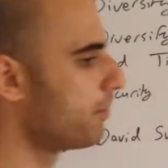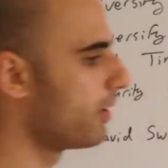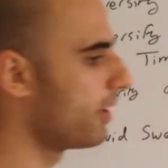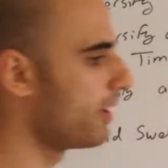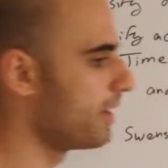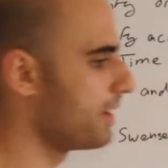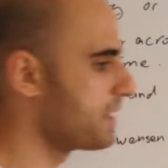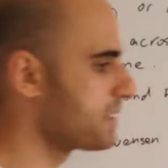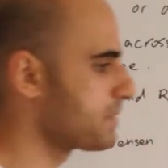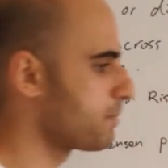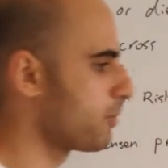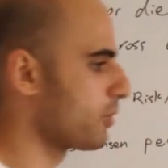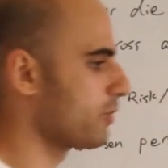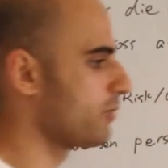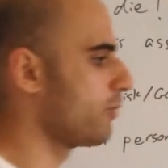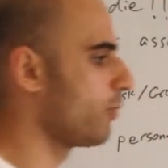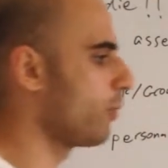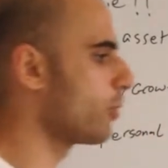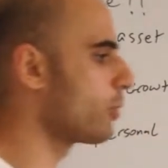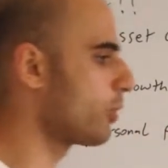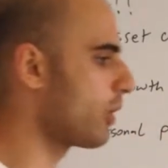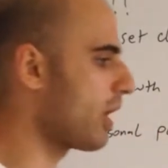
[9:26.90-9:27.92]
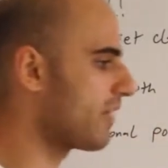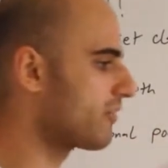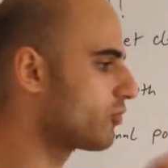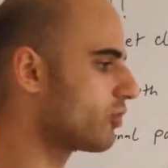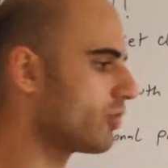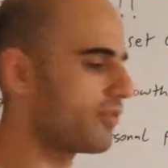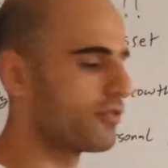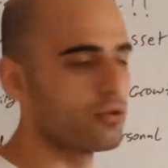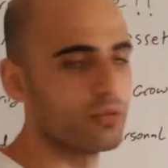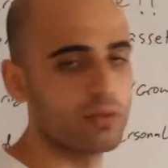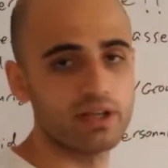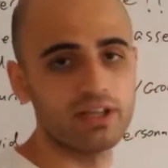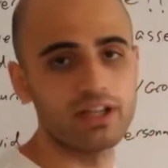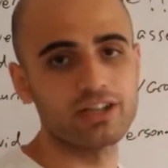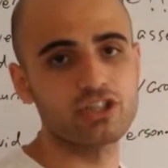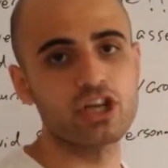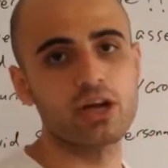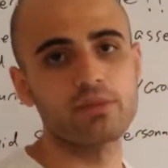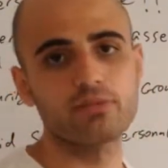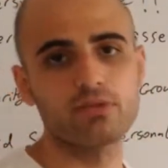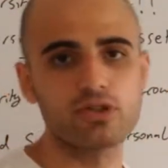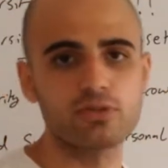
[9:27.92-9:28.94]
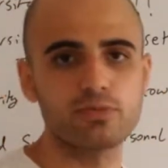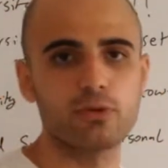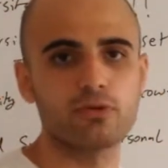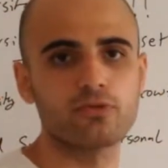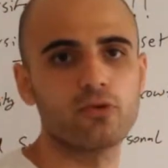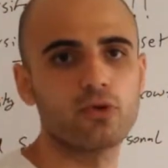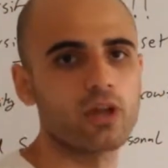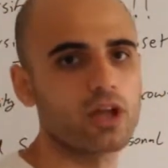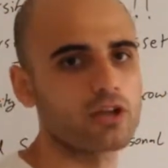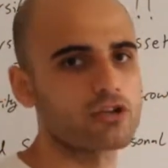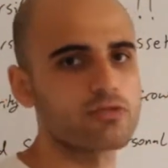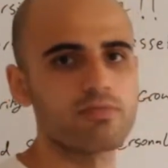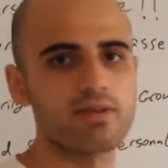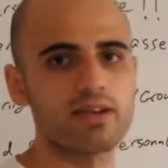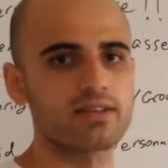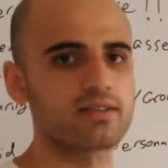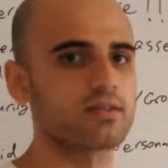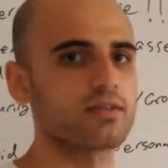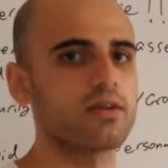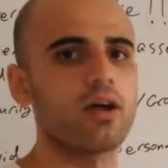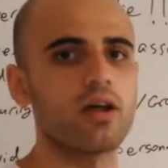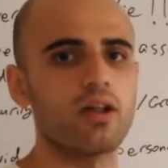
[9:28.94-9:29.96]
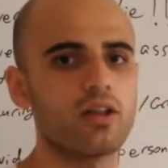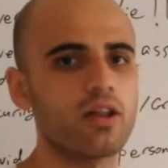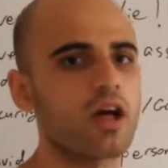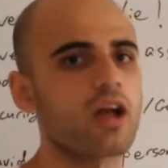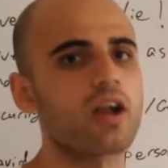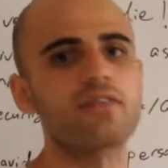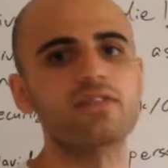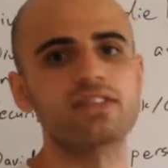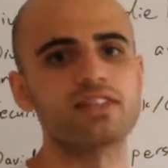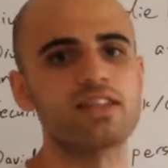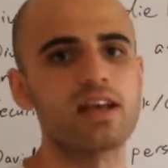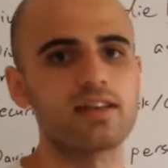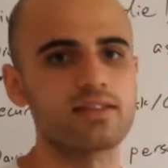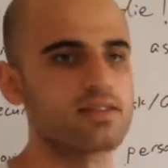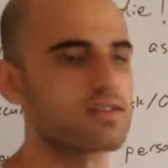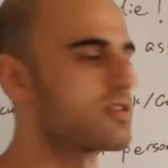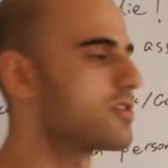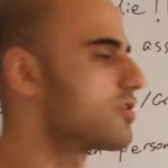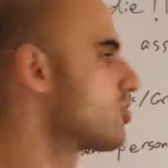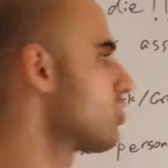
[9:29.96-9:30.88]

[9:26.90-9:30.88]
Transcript: But his portfolio, actually, if you read that chapter, his portfolio actually makes a lot of sense